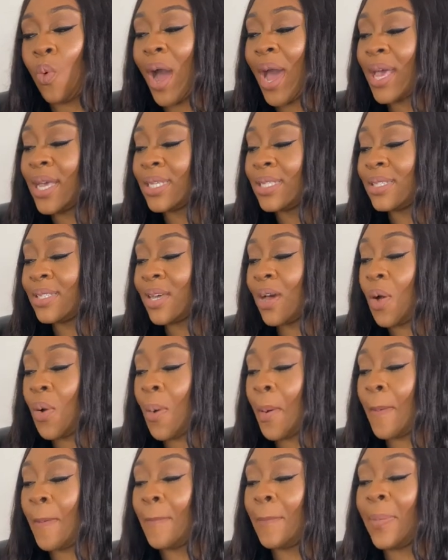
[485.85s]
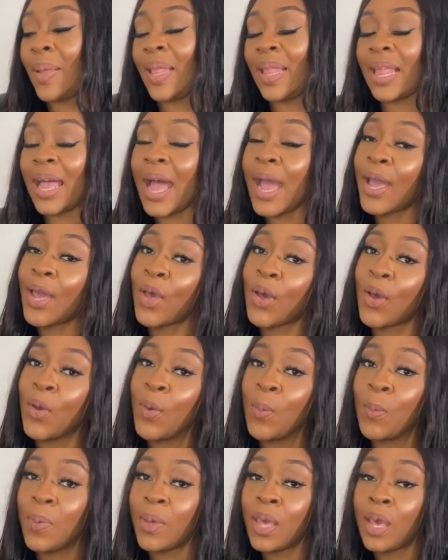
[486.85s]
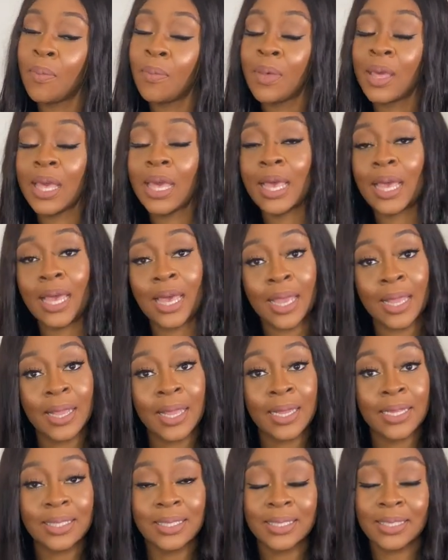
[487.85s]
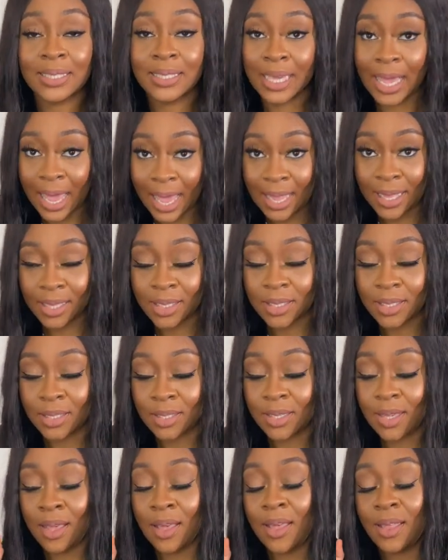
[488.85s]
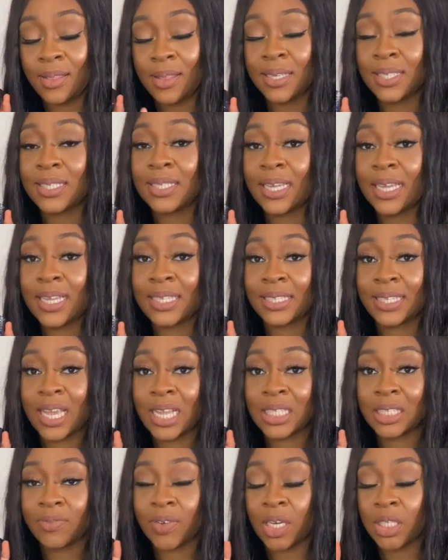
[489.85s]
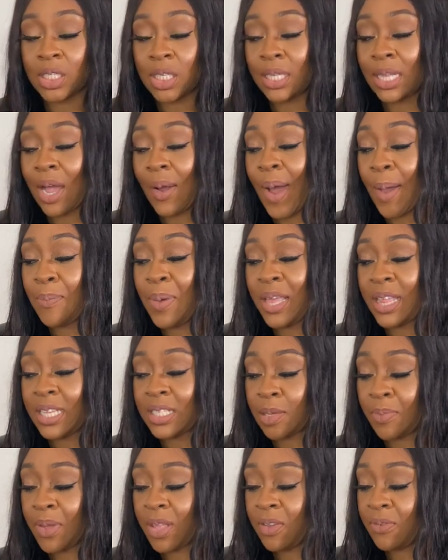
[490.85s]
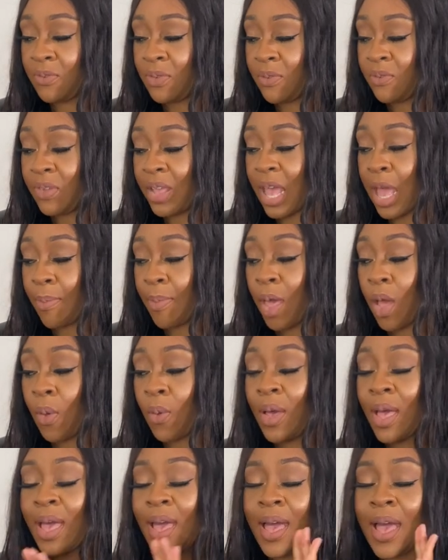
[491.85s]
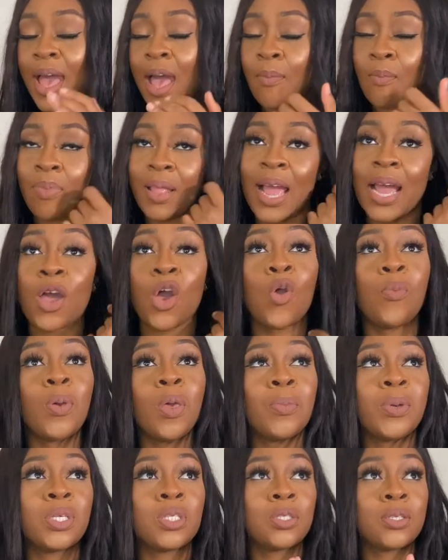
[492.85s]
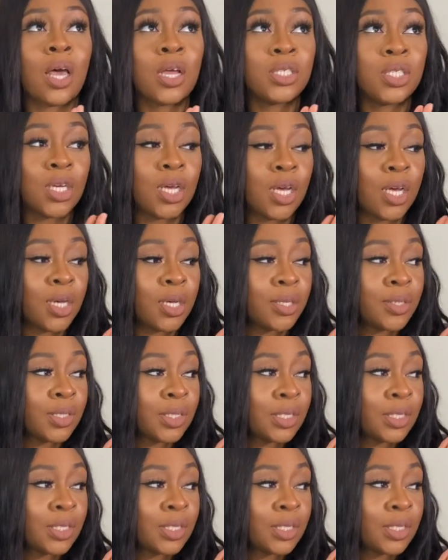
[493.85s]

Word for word: YSL Black Opium Intense. This is the intense version. Now I picked this up in 50 ml and black opium is such a